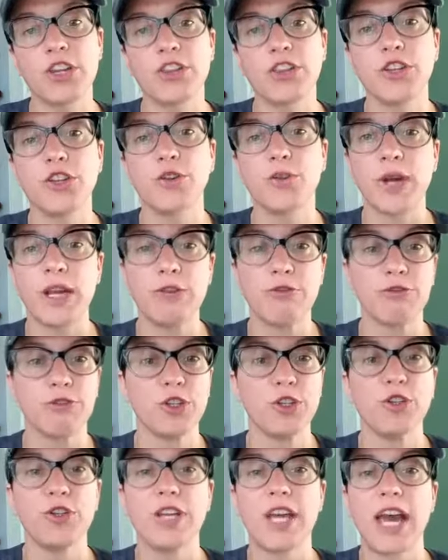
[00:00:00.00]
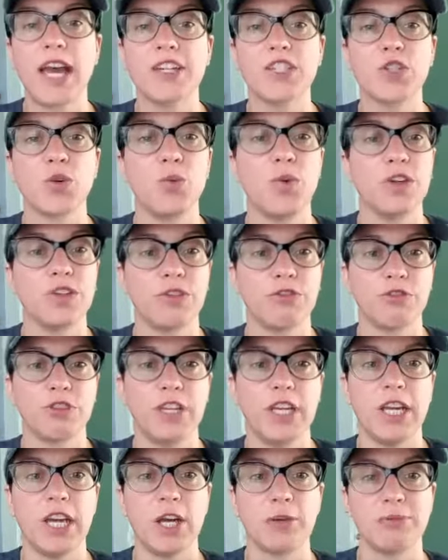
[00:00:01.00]
The grapefruit has a
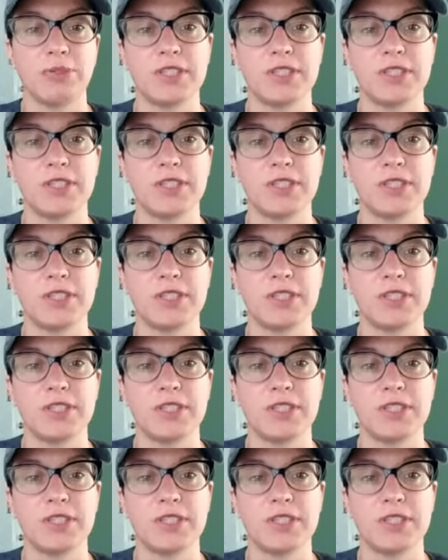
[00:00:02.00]
wonderfully